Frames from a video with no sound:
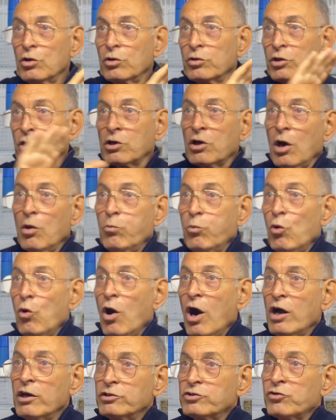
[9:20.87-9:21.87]
the
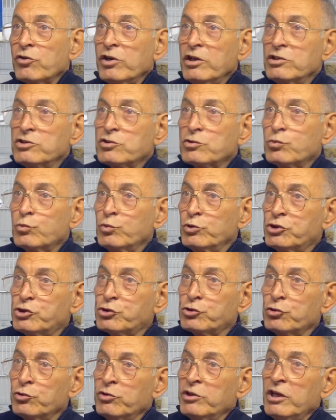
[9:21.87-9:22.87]
carbohydrates
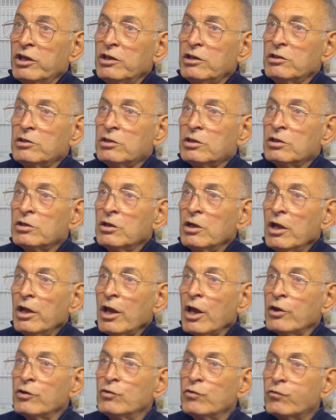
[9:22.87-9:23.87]
which you need,
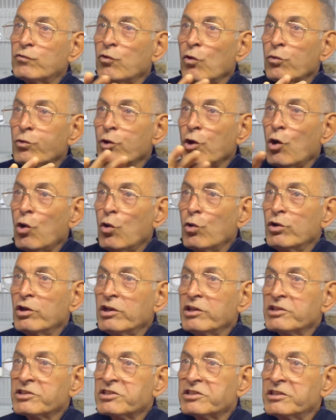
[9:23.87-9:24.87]
and you've got the
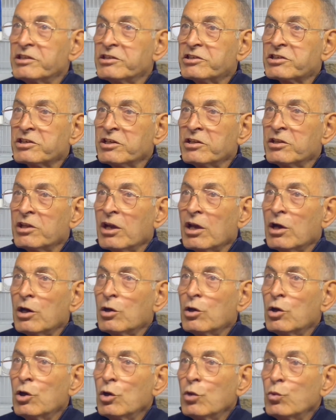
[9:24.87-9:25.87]
oily seeds in
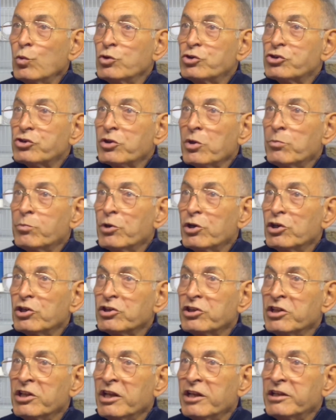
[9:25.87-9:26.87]
there which the
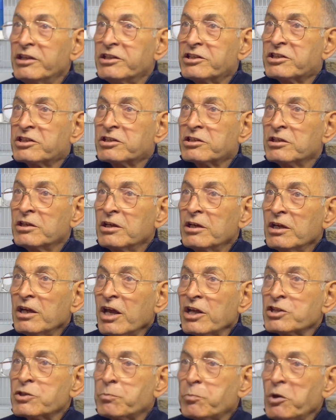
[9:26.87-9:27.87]
bird needs,
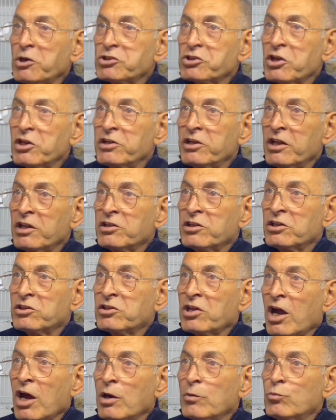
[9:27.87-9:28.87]
especially at the
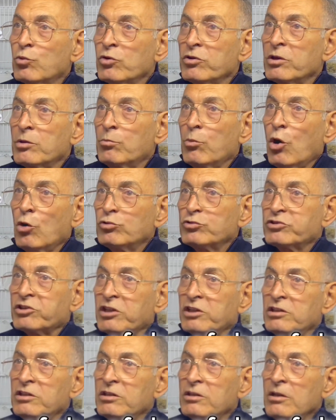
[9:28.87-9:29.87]
time when the
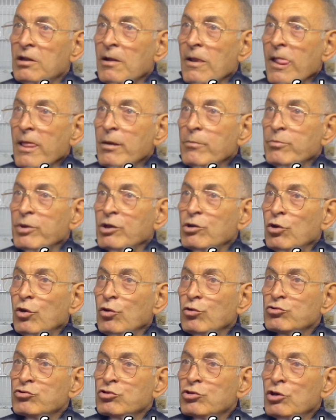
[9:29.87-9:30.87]
molting,
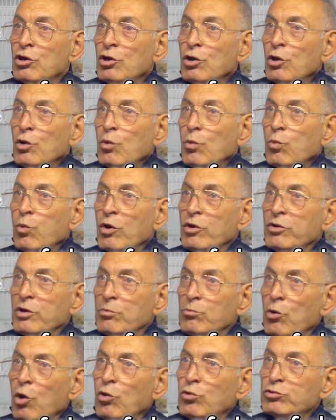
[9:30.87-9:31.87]
because when the
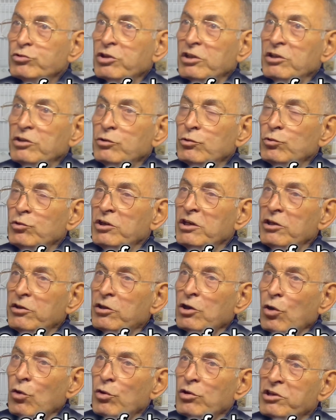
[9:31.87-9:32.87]
molting you need
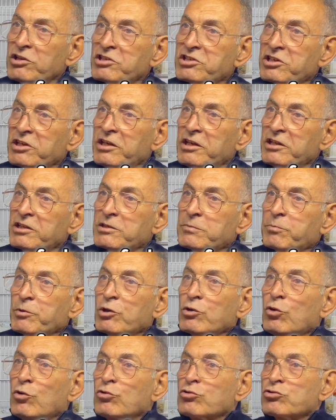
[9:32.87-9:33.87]
the oily seeds
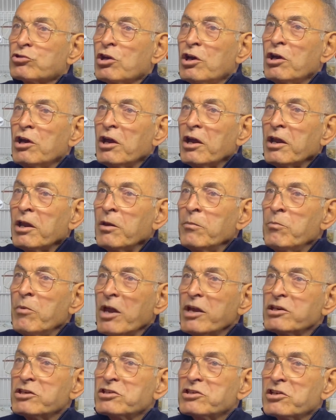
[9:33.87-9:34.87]
because it
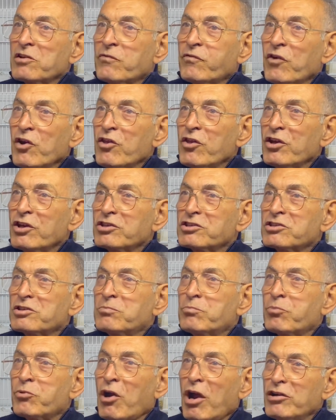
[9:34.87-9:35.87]
makes the feathers
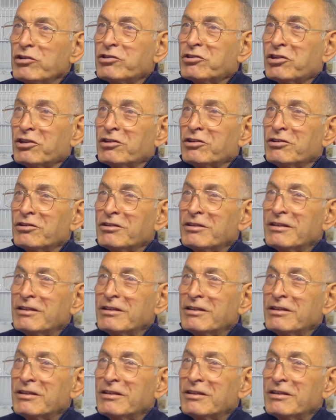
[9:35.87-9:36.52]
brighter